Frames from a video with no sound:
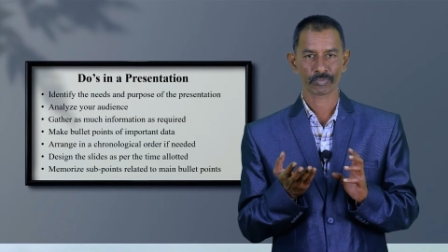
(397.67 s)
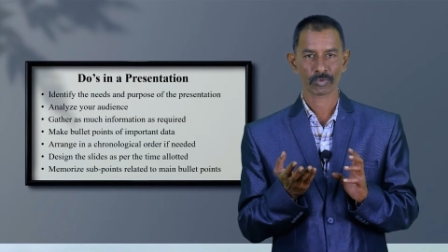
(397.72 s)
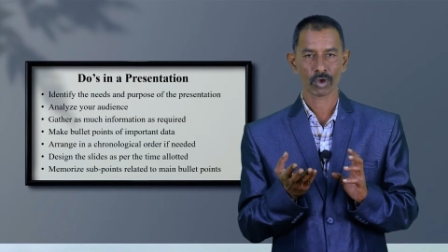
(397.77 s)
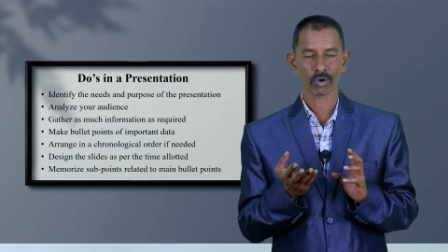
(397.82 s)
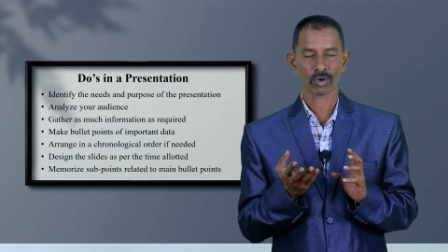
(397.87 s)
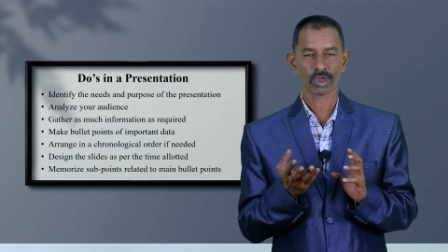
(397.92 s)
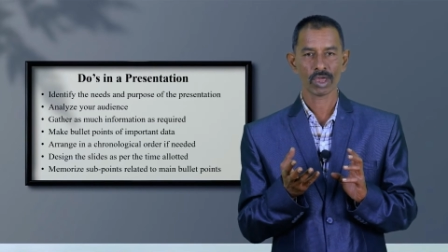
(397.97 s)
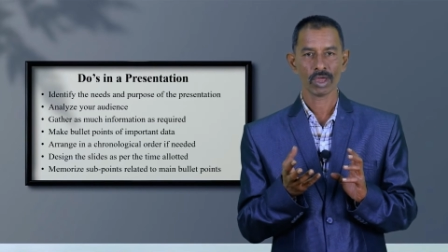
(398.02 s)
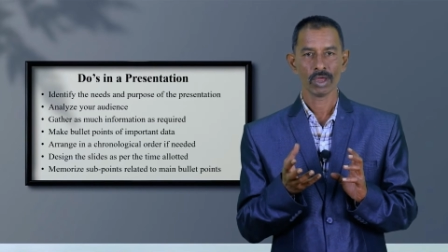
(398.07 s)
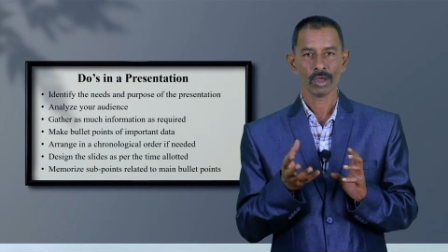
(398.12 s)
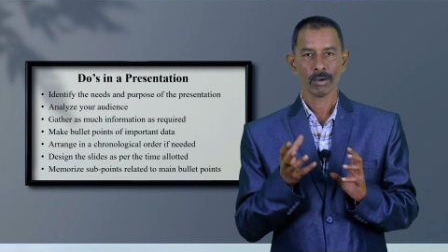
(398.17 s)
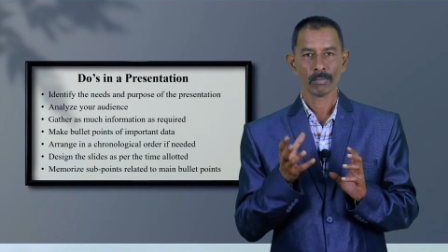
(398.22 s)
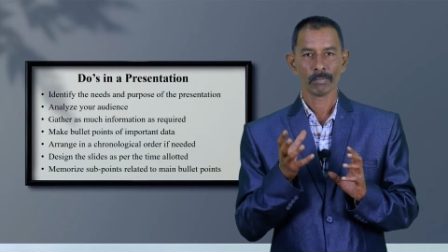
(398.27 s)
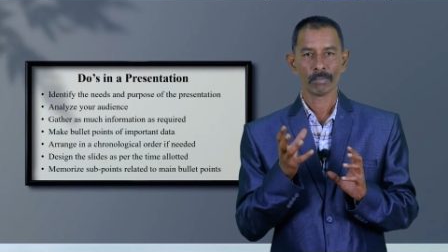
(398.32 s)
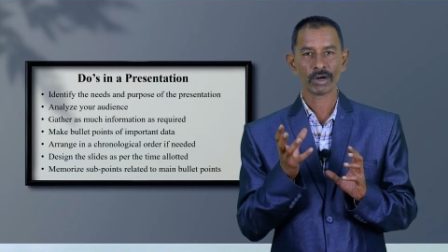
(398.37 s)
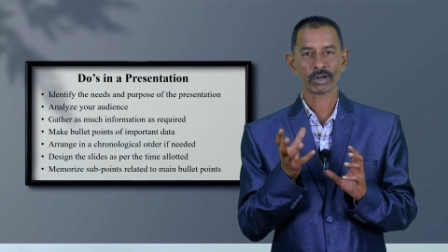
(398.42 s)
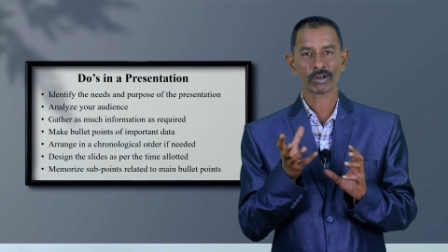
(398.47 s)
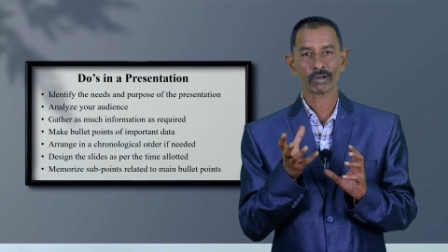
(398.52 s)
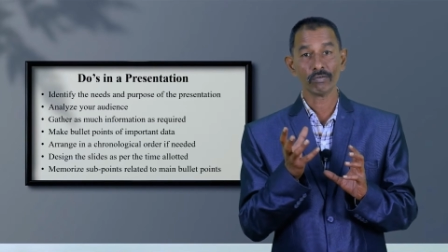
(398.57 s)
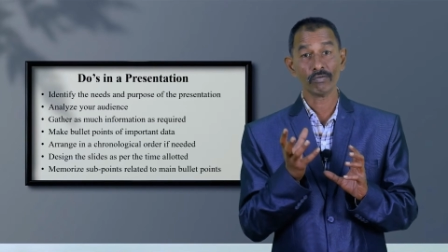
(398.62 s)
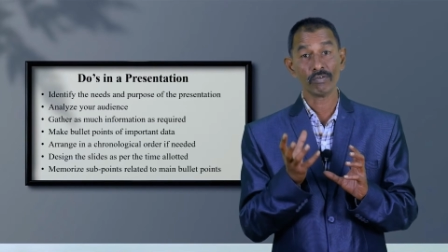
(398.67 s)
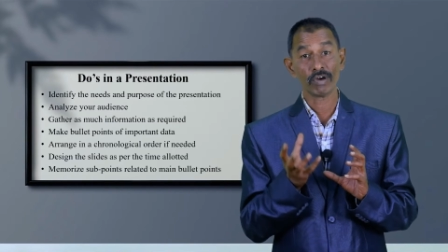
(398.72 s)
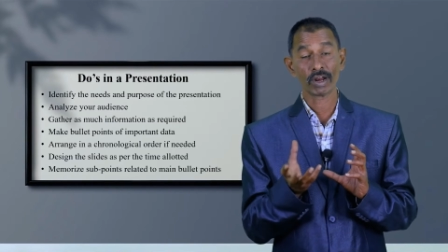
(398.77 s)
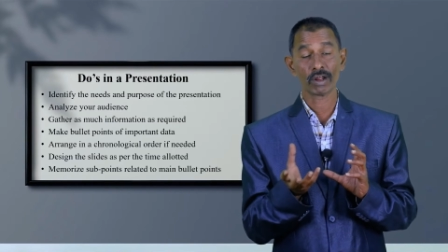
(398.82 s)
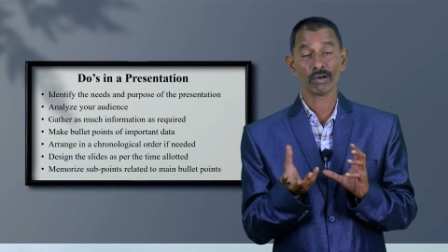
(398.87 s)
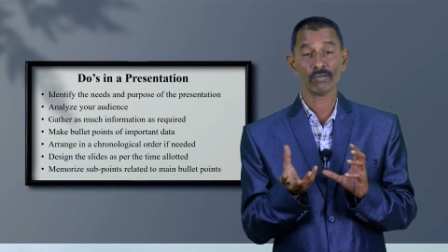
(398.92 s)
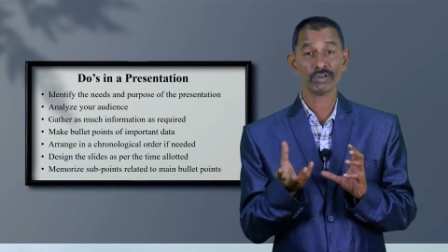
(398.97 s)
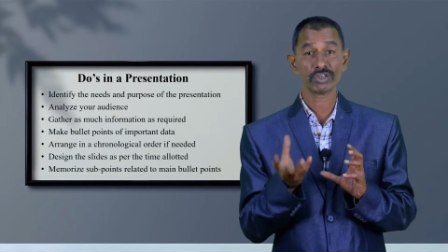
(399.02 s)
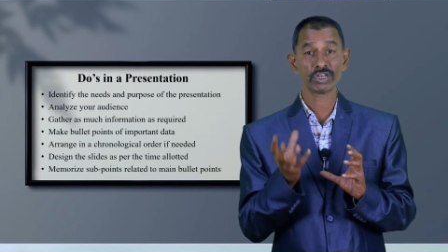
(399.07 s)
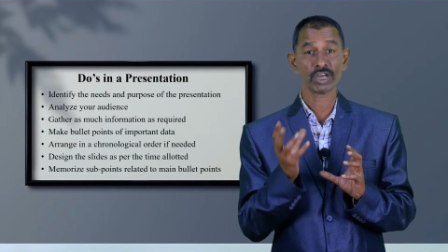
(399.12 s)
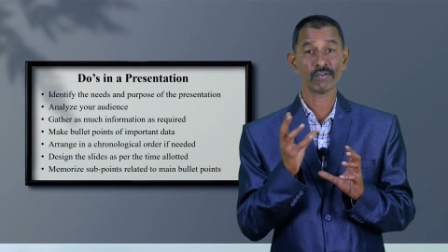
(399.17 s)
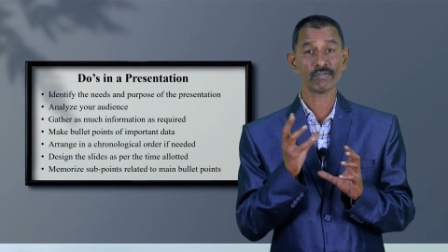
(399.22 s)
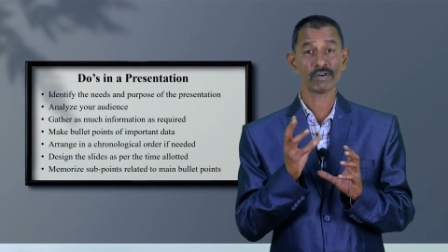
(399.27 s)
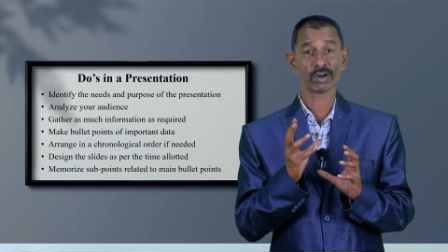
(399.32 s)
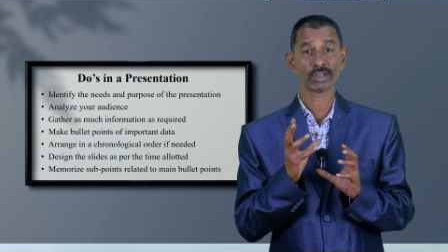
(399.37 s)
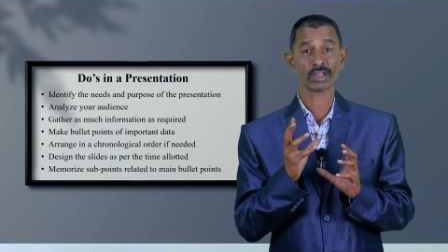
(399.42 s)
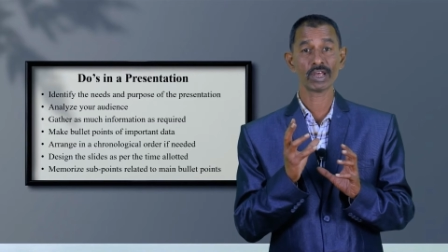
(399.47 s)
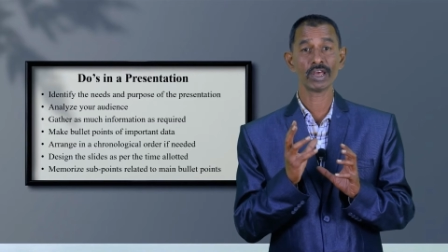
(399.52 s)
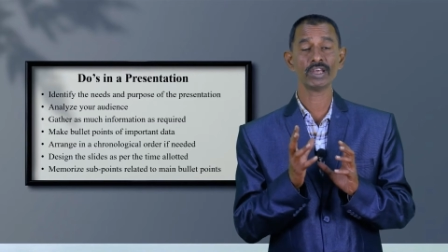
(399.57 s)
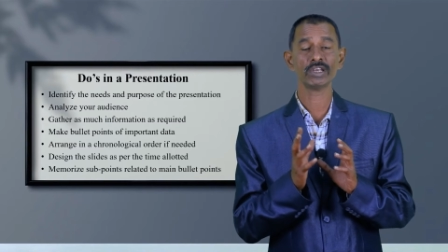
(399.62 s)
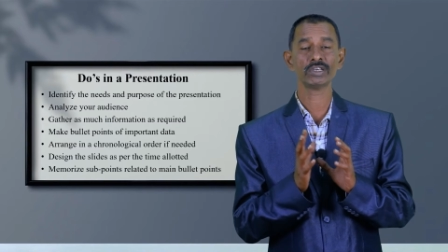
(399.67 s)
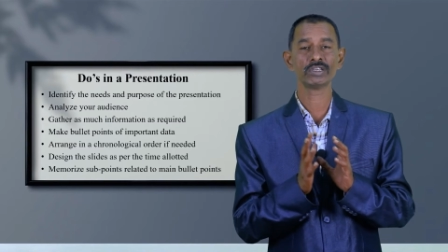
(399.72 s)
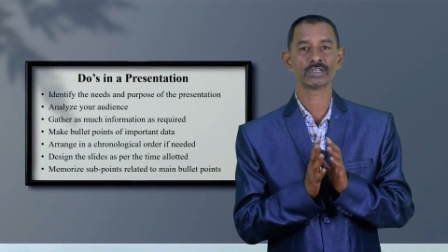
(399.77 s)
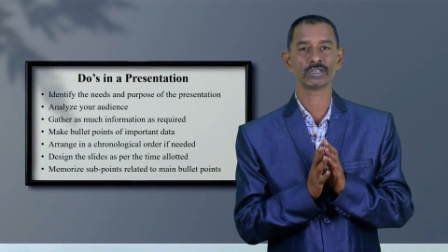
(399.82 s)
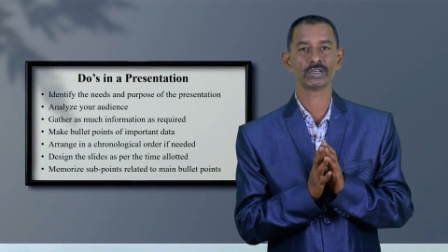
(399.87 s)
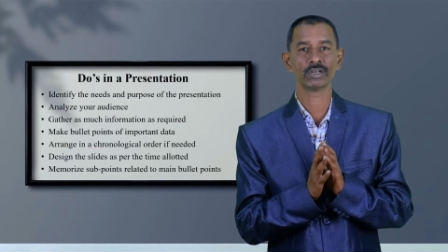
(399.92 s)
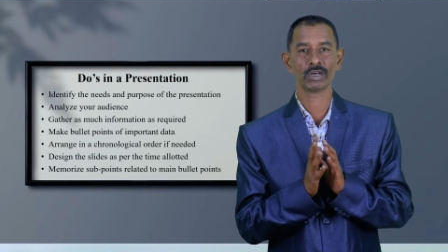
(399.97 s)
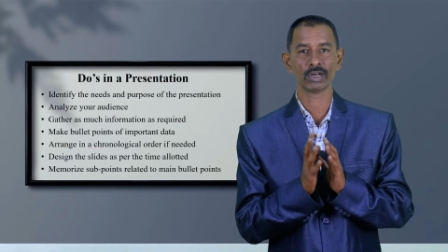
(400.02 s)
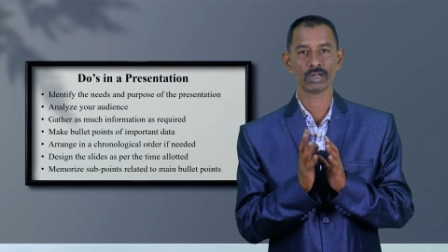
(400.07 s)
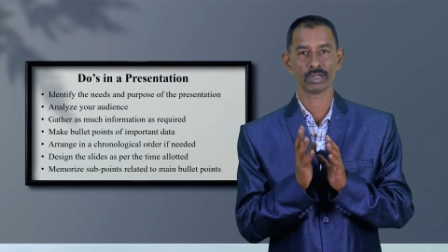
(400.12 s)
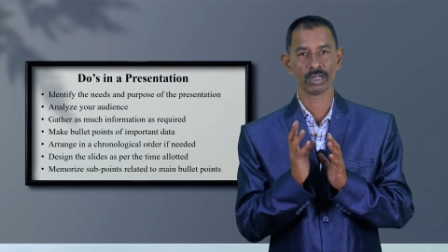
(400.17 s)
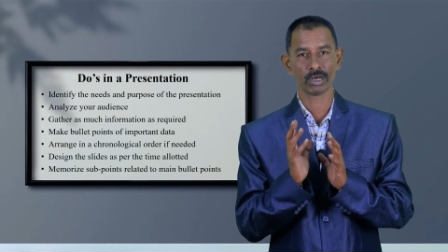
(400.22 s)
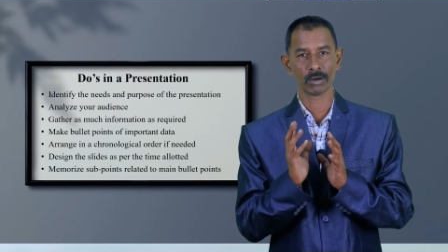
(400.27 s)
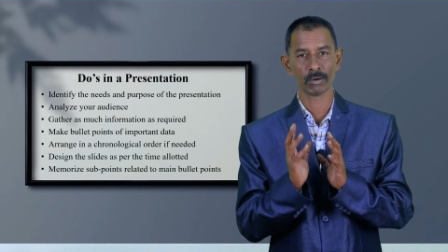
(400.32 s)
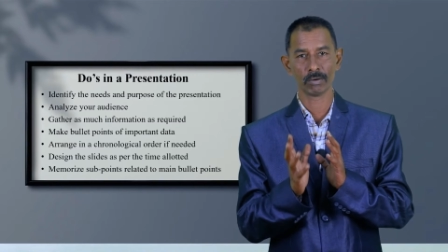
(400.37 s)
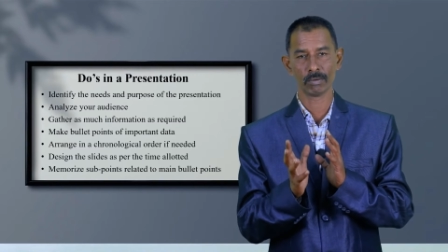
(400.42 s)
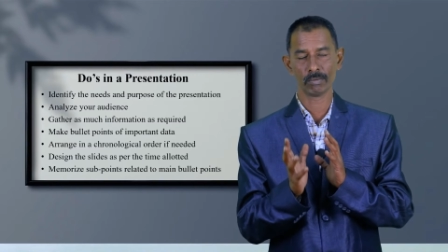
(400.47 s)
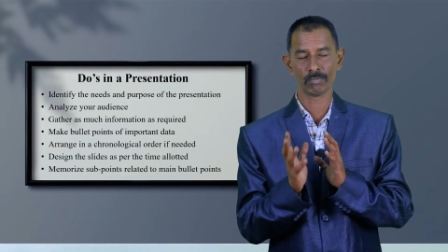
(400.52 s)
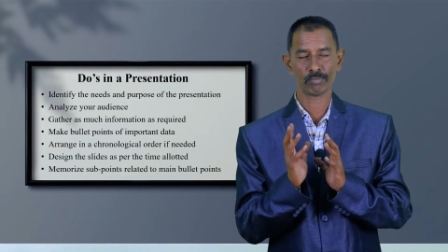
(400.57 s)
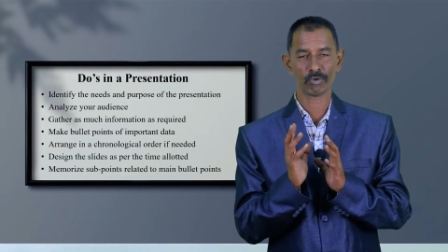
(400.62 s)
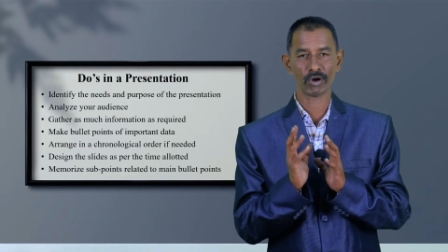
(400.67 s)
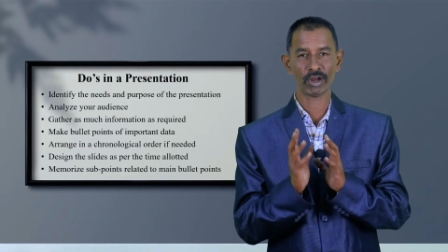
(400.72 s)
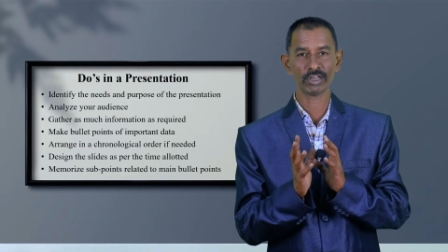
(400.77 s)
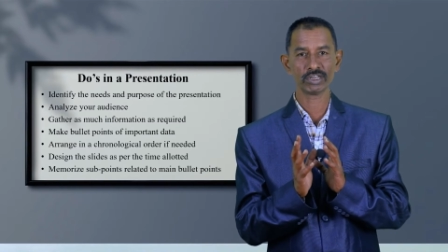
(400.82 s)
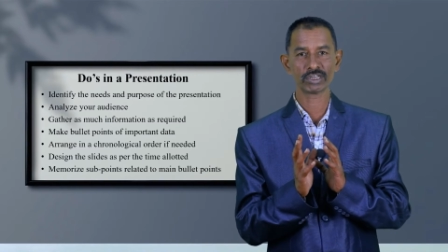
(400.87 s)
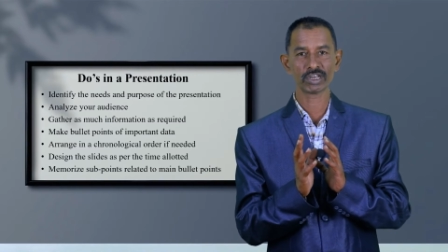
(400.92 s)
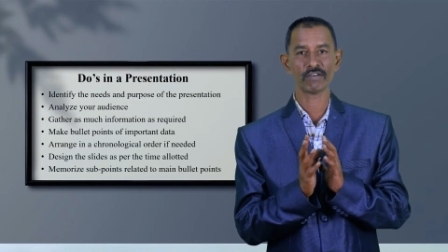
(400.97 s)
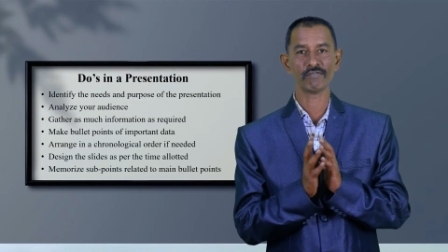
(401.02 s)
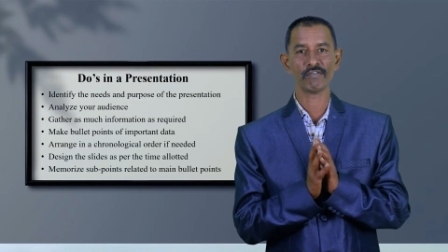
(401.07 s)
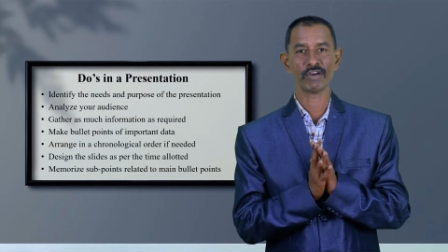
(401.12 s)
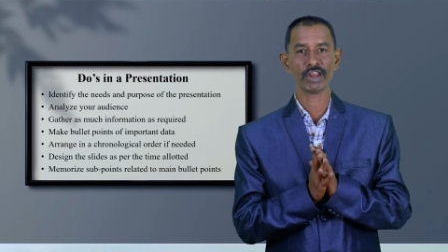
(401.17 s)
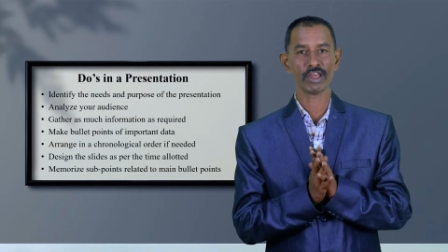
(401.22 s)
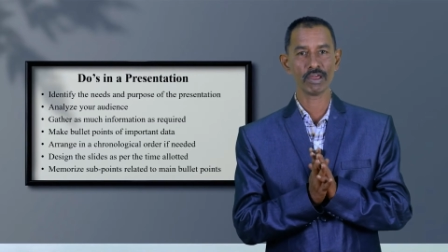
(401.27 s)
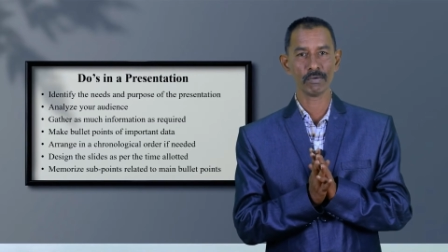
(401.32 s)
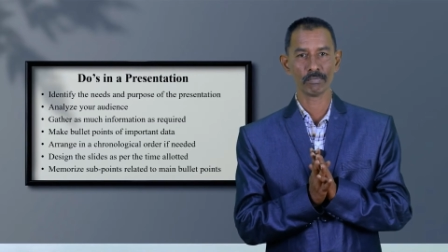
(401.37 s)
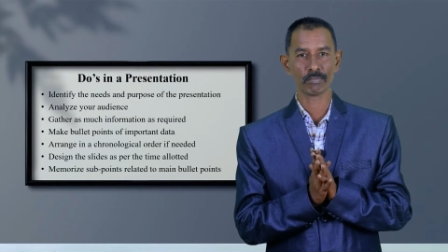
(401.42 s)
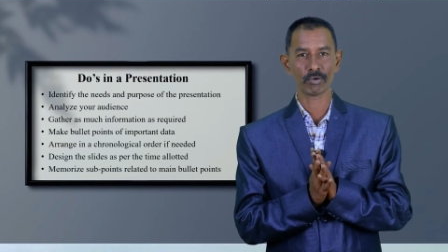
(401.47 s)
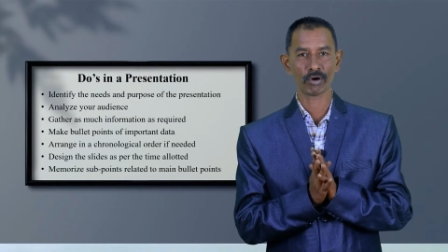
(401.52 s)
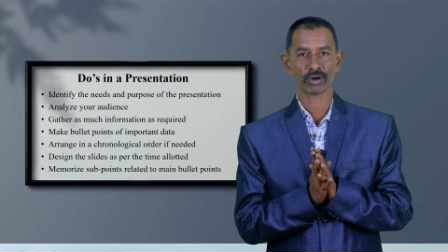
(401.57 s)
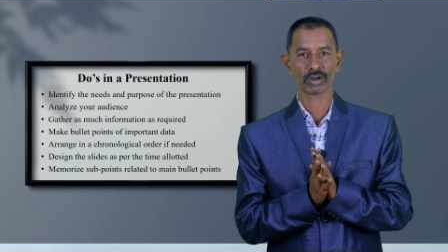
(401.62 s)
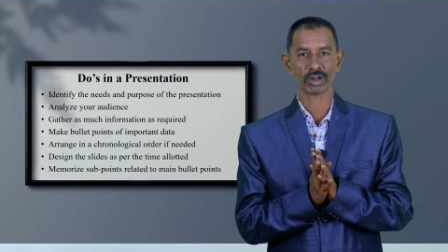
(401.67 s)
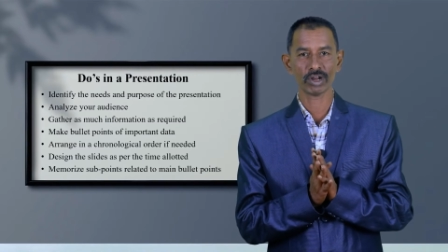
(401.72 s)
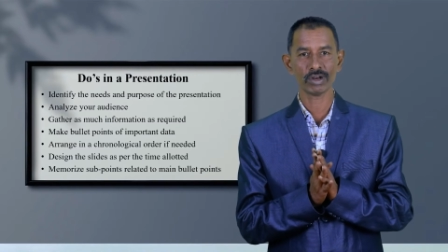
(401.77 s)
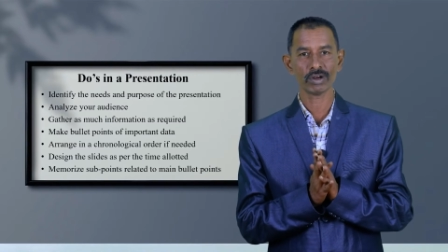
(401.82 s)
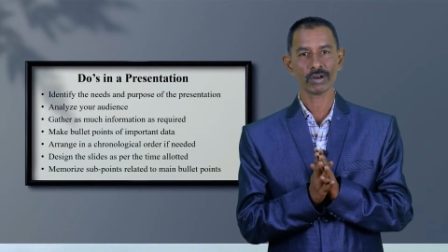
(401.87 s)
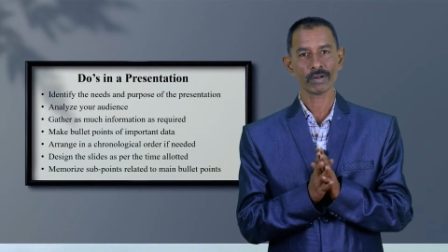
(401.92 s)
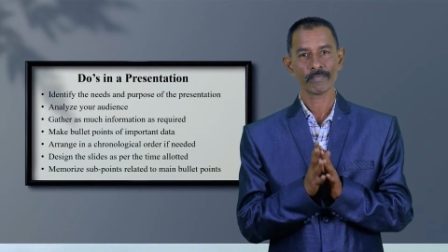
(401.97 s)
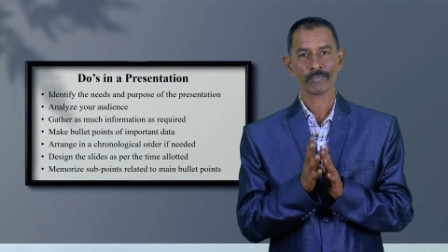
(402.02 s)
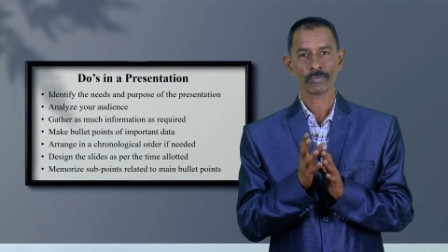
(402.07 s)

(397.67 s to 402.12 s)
Okay, but whichever the points are very important,